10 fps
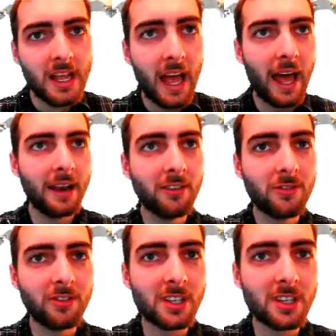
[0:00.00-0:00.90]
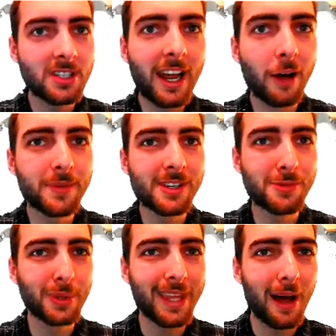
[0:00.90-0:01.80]
And this kind of helps
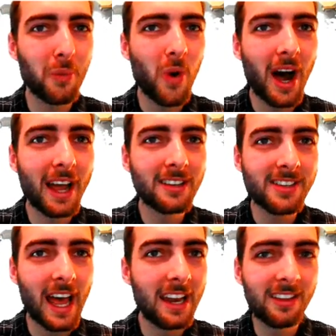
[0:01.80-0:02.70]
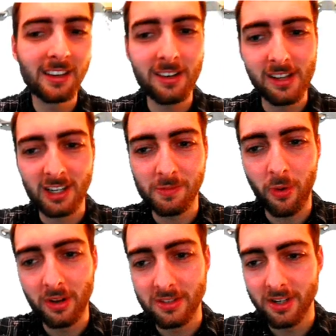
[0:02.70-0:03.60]
us with that y, anything to the
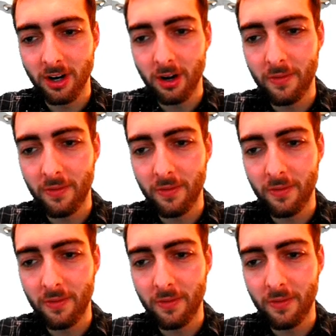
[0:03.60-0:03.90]
exponent 0.